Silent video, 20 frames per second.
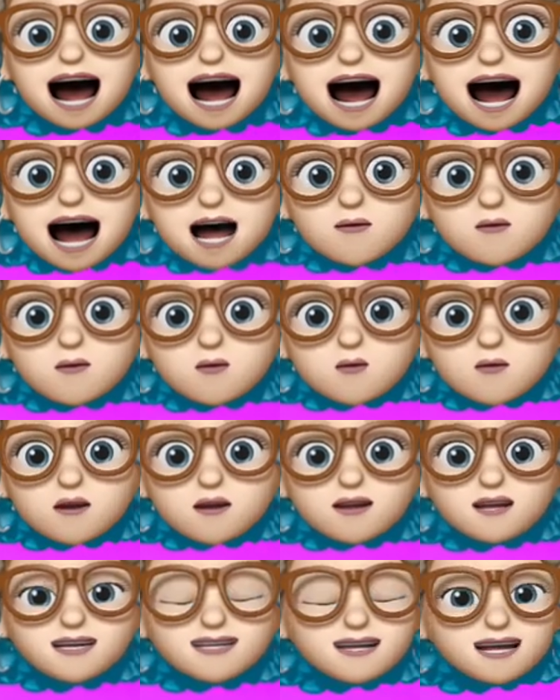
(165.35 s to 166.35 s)
how it
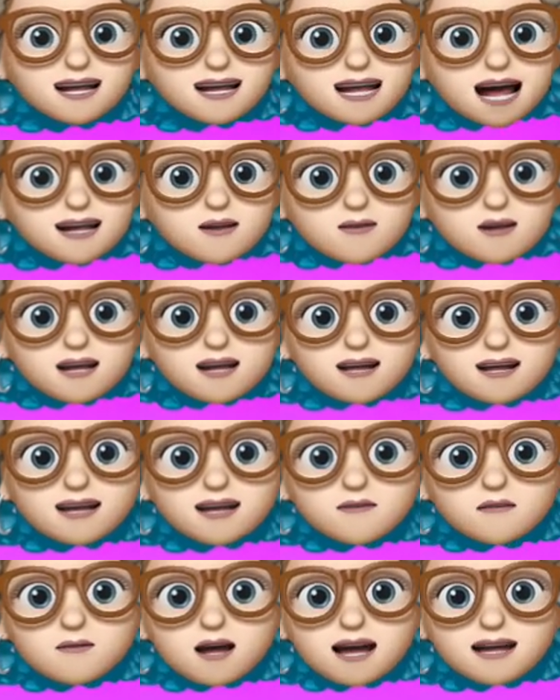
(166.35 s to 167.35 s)
works, and how it can
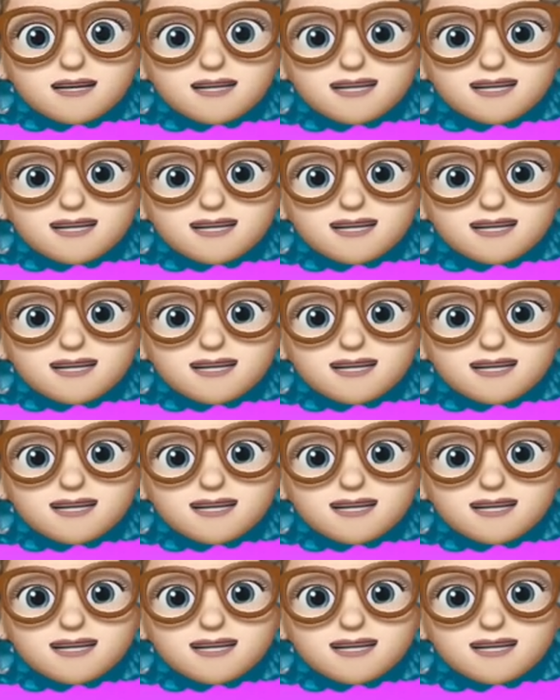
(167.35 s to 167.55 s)
impact